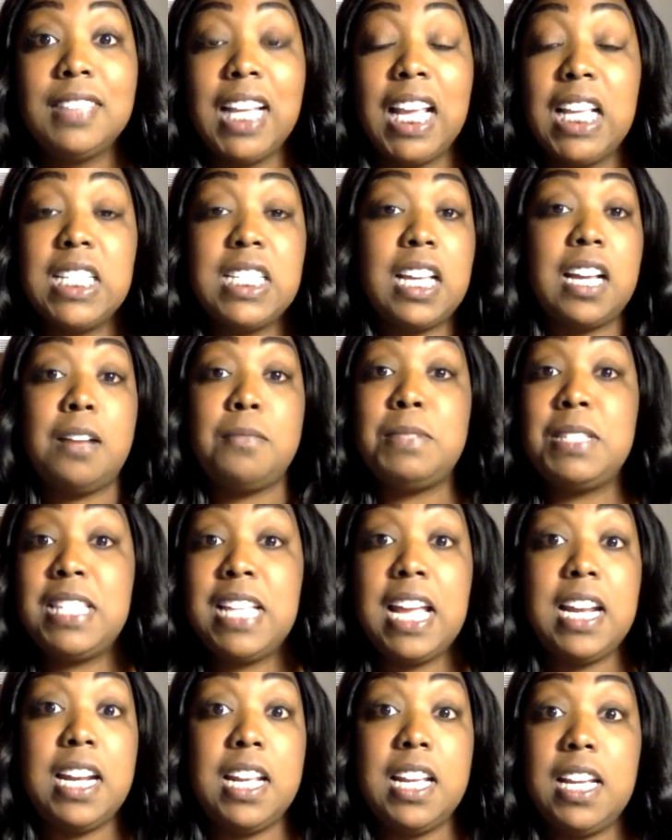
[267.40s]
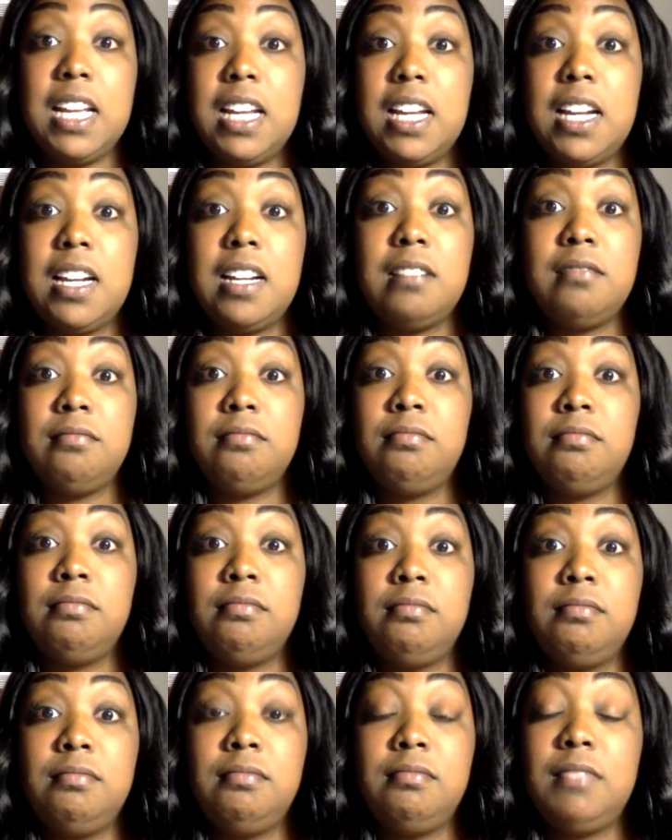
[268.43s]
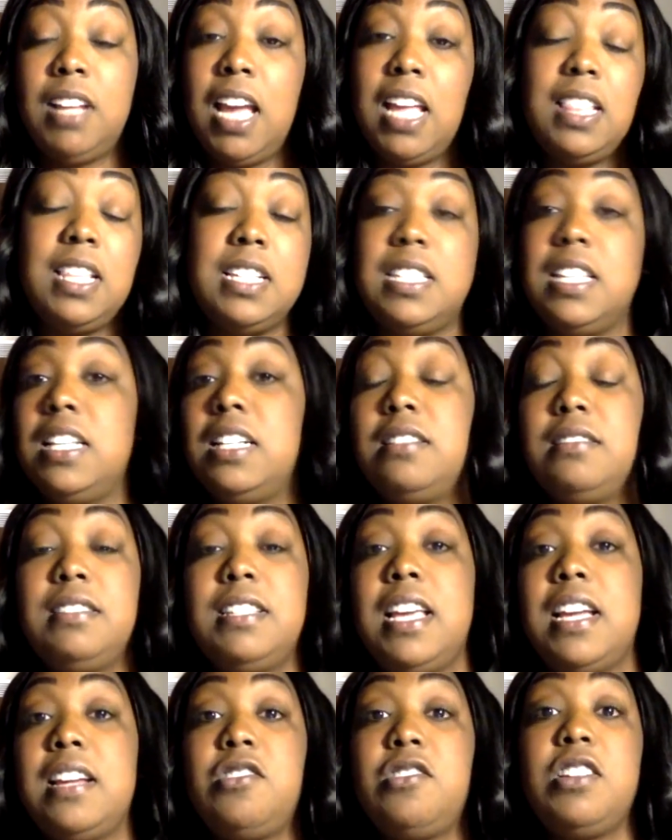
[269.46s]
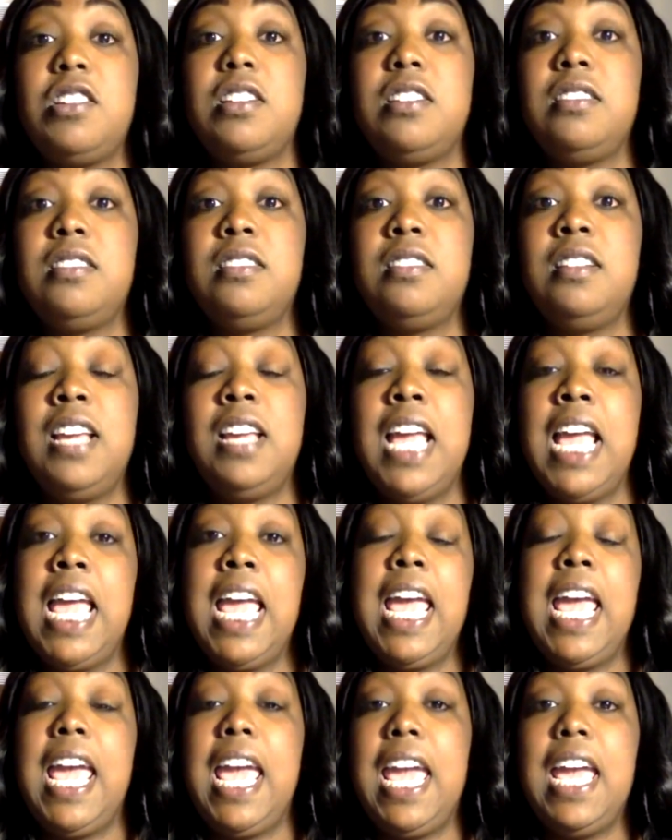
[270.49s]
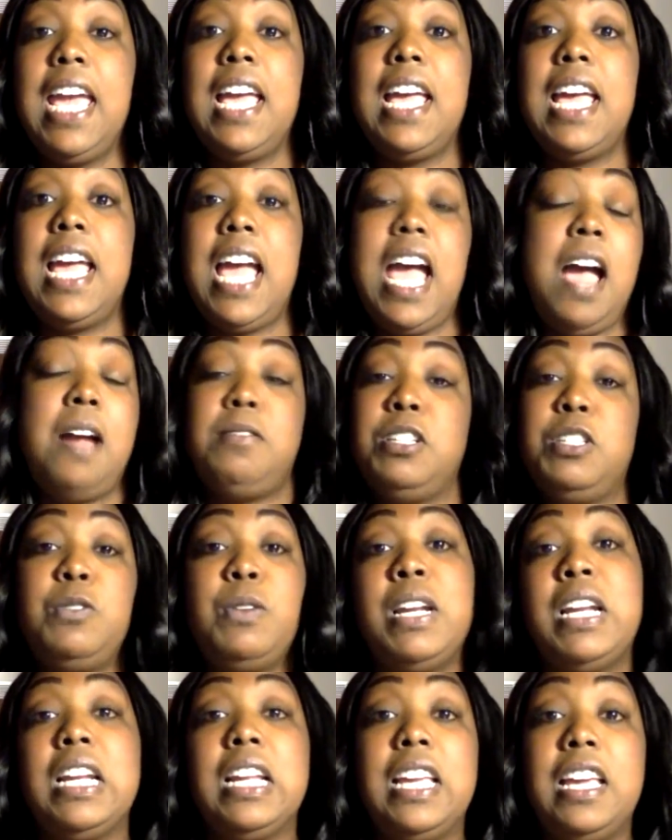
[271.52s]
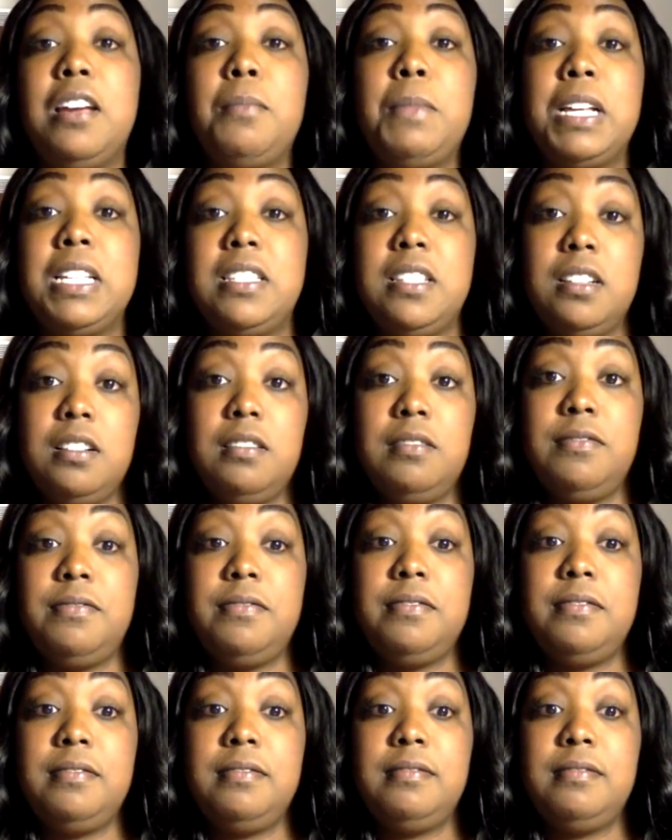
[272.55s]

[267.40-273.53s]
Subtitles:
He's like, I'm standing here at this intersection and I'm just ready to kill myself.